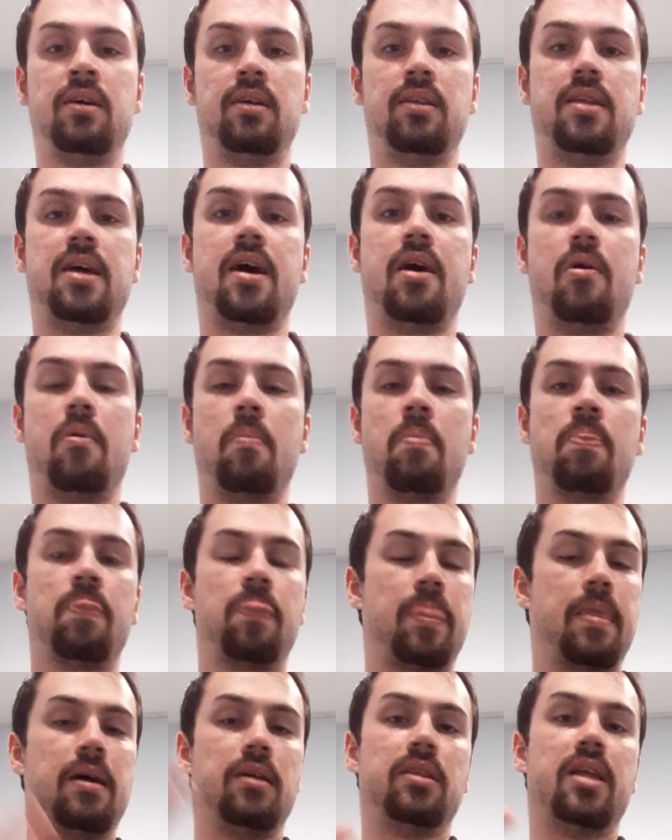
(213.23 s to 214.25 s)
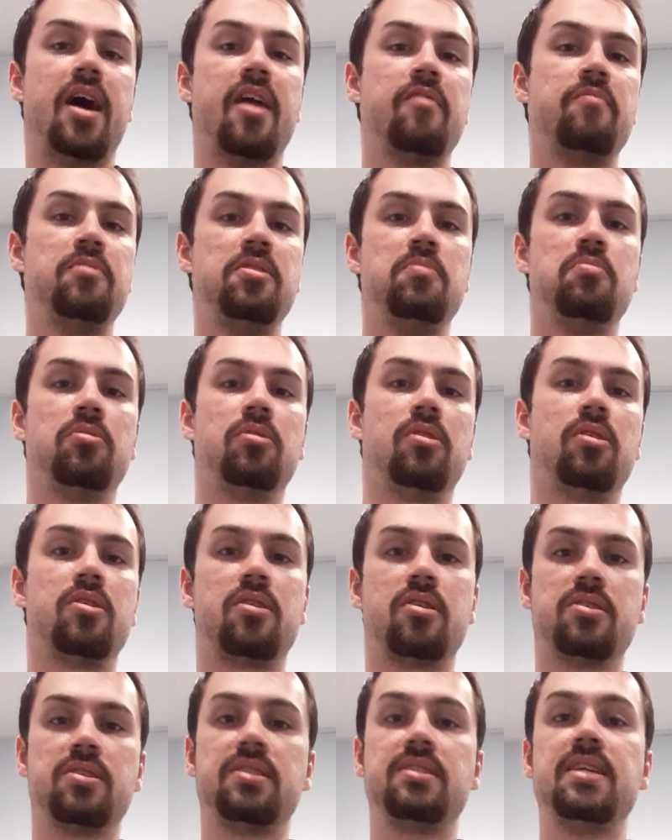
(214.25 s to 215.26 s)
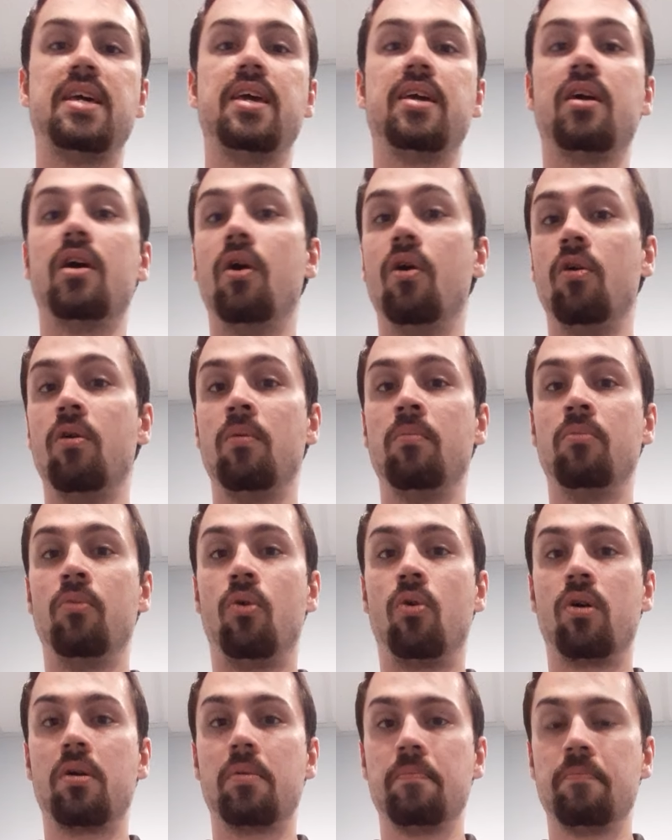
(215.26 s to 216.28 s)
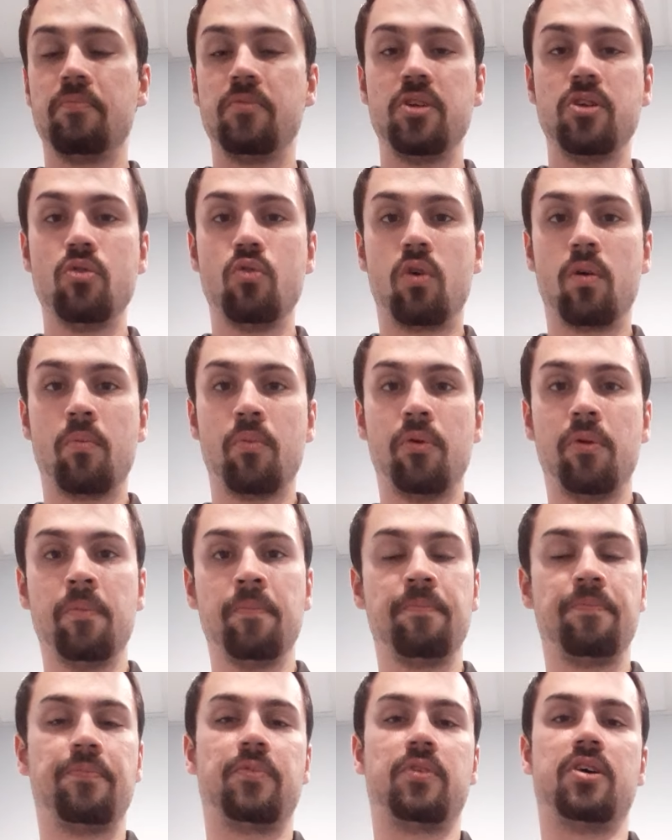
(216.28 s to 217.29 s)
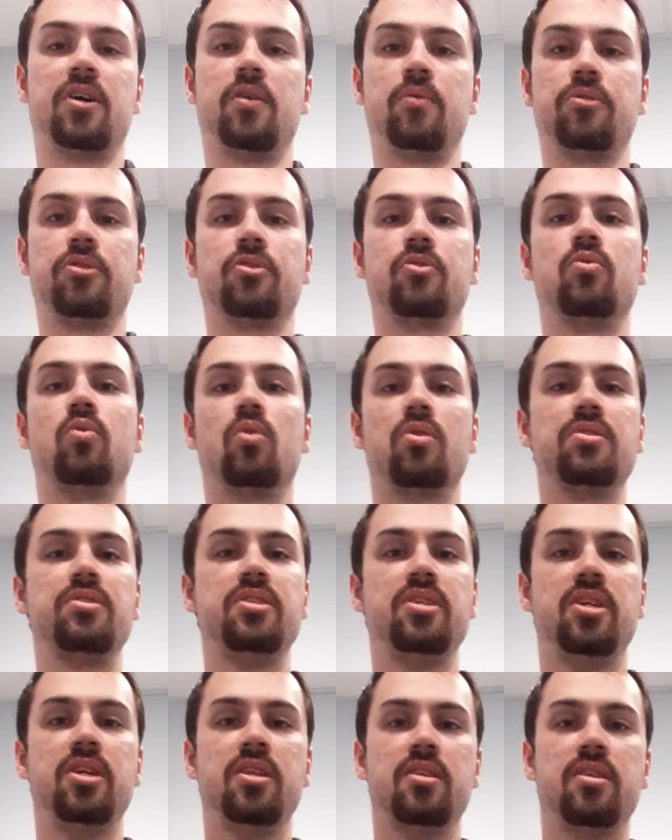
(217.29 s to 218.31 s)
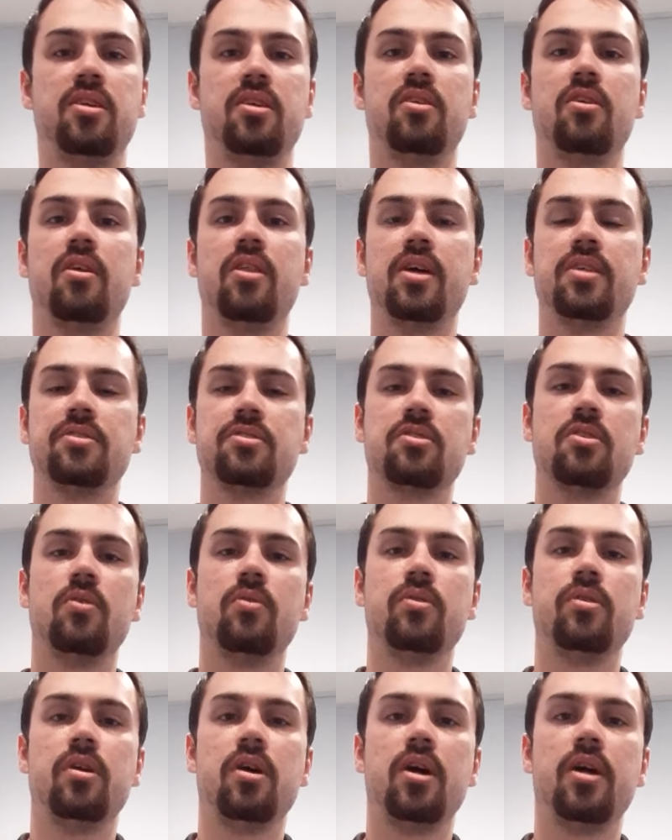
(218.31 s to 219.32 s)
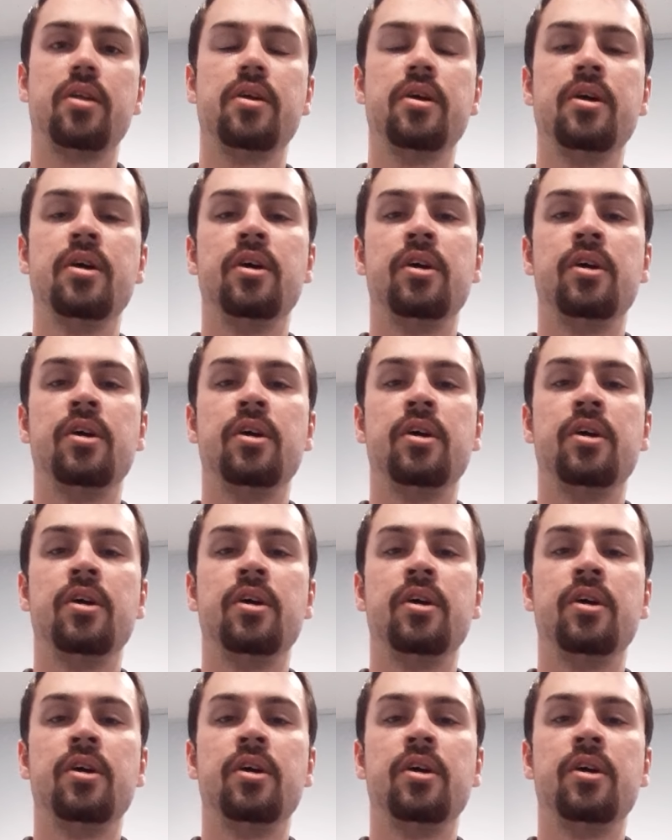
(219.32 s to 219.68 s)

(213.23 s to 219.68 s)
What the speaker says: Now, a lot of people are staying home more than normal with the quarantine and all that's going on.